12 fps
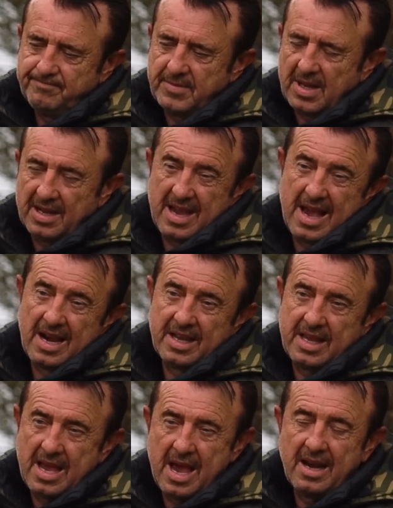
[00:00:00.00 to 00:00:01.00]
like a
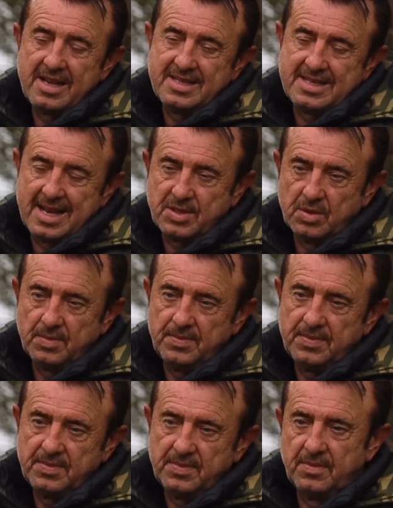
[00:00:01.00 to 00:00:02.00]
heli setup
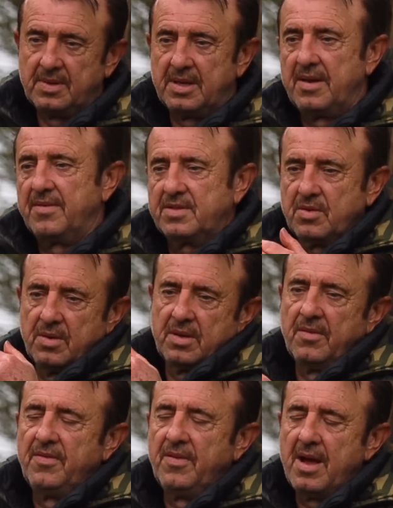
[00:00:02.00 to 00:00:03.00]
with it so it'll
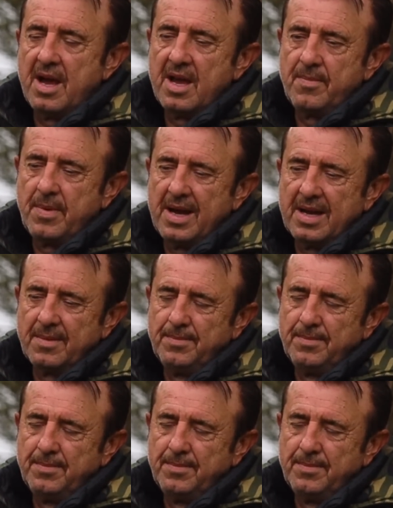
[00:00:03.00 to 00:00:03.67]
fly back,